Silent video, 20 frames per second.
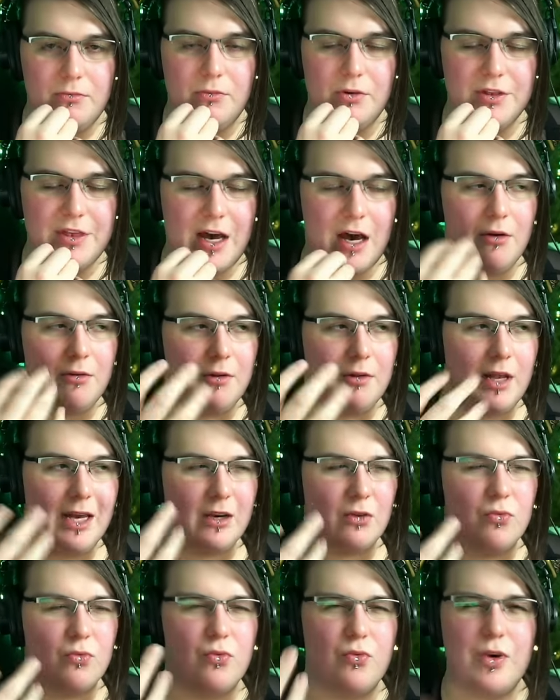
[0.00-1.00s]
without
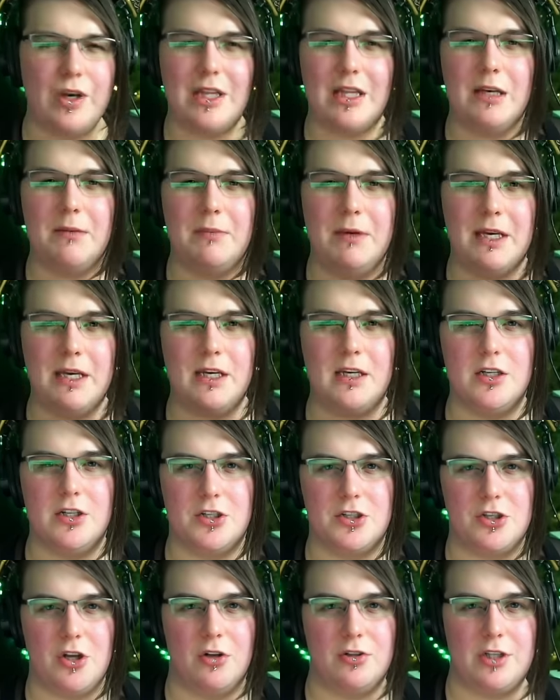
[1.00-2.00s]
like really being
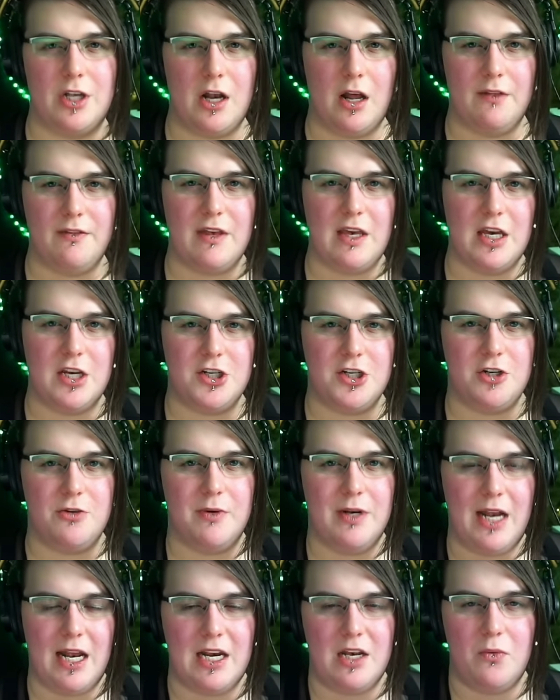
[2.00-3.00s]
consulted on the
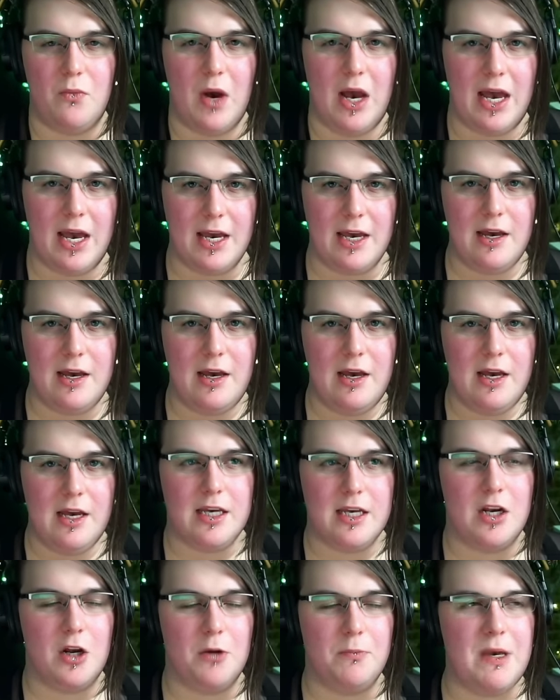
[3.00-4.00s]
issue in any way,
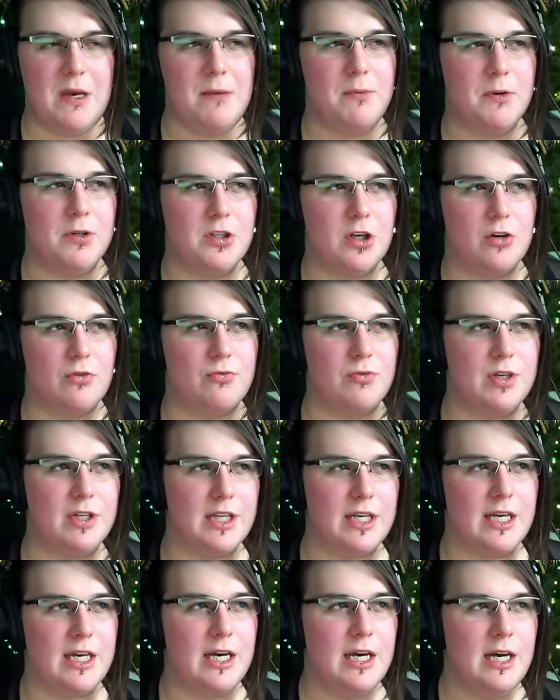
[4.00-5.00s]
you know, people don't
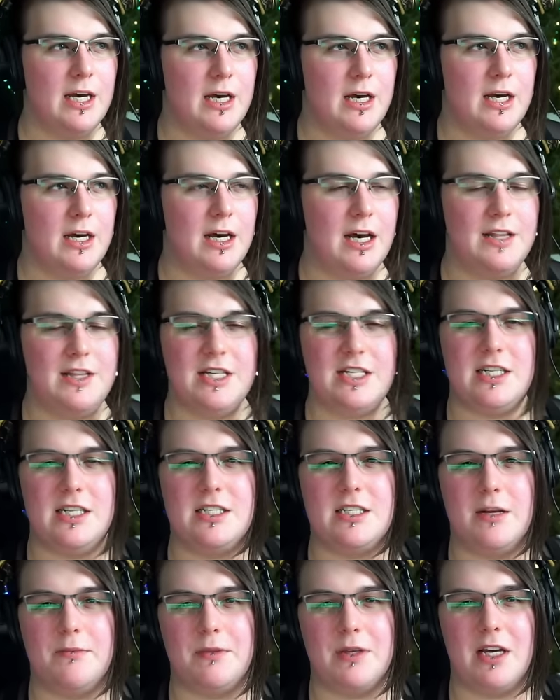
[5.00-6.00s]
really this
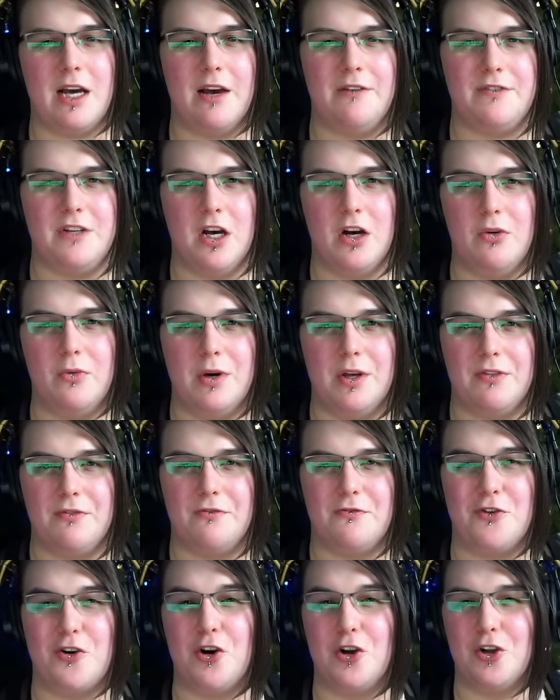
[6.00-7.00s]
is something I've dealt with
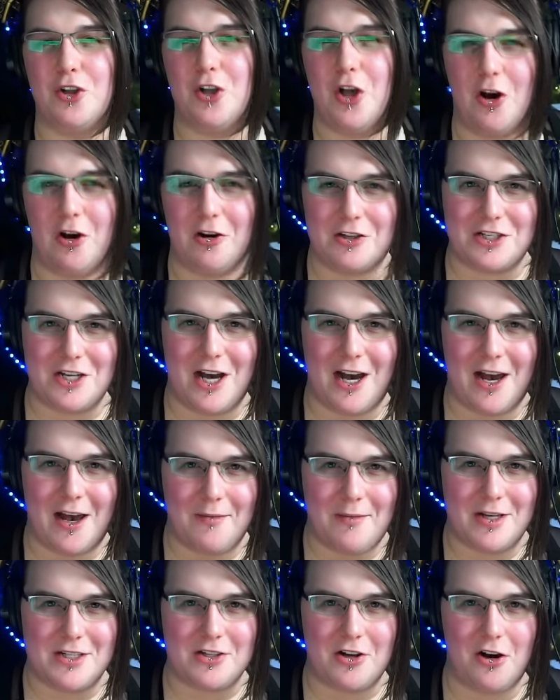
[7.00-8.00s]
for a long
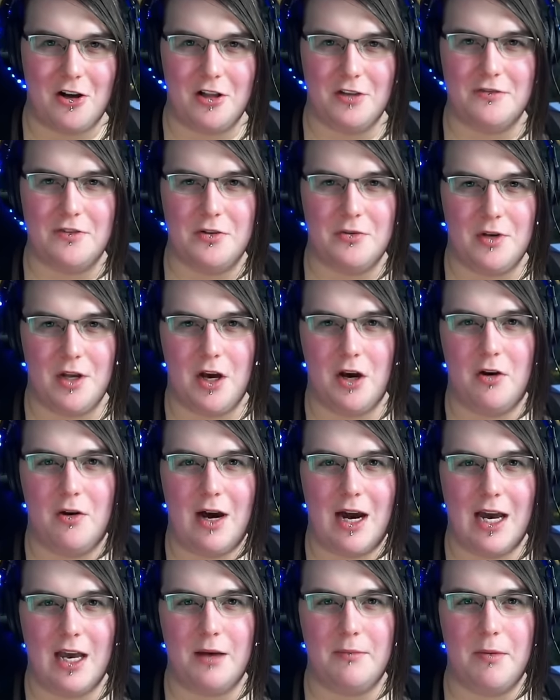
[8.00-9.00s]
time, as all of you know.
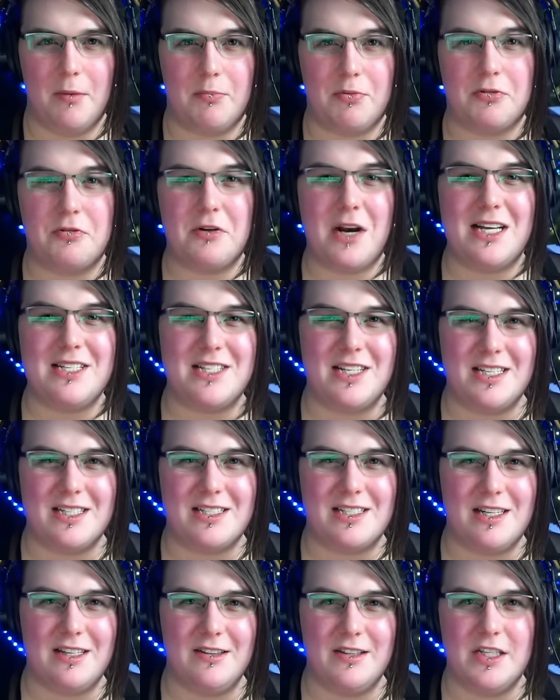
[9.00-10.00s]
I am a
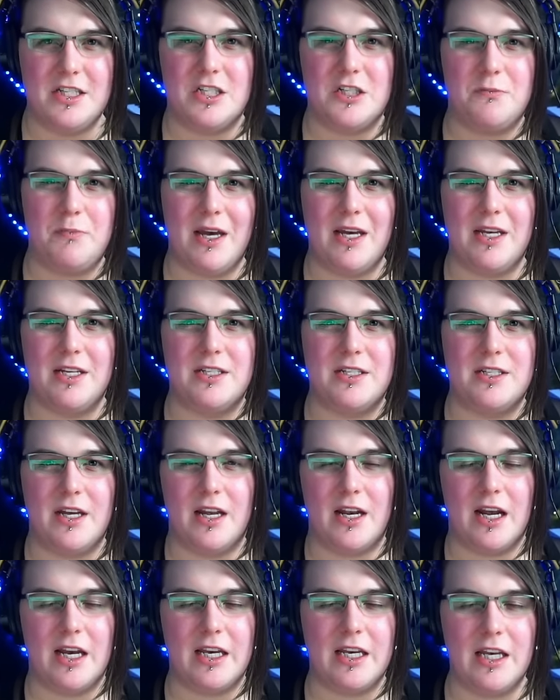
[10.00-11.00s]
presence in this space,
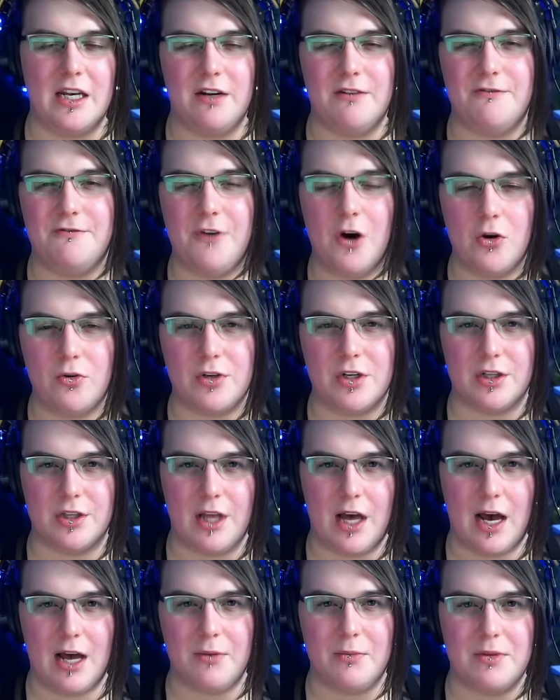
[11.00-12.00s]
and I get invoked a
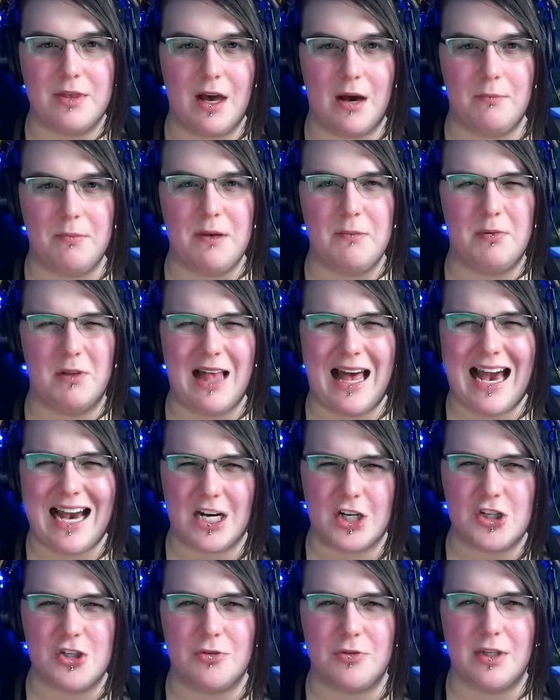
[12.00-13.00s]
lot without people
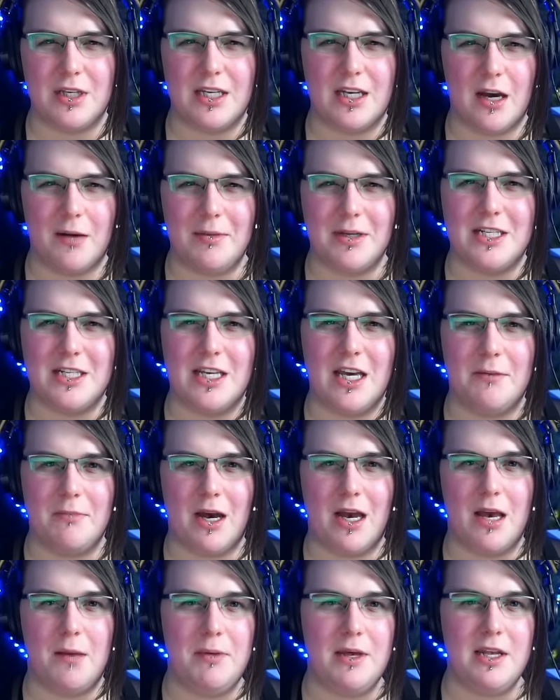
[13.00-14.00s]
actually coming to get
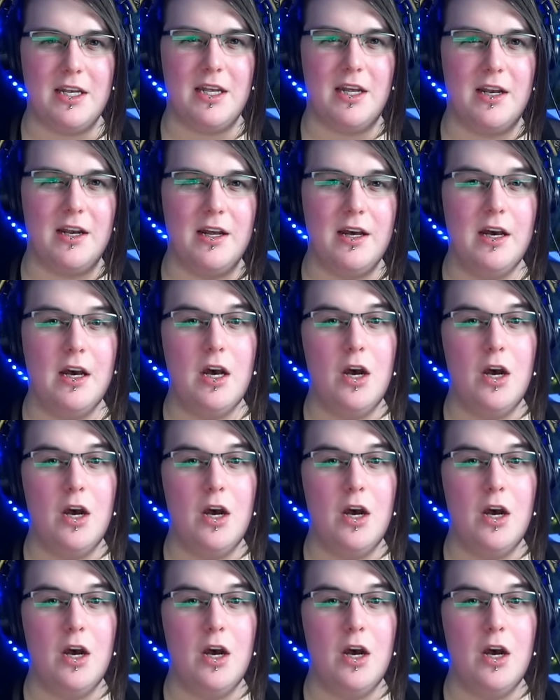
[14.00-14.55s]
my opinion,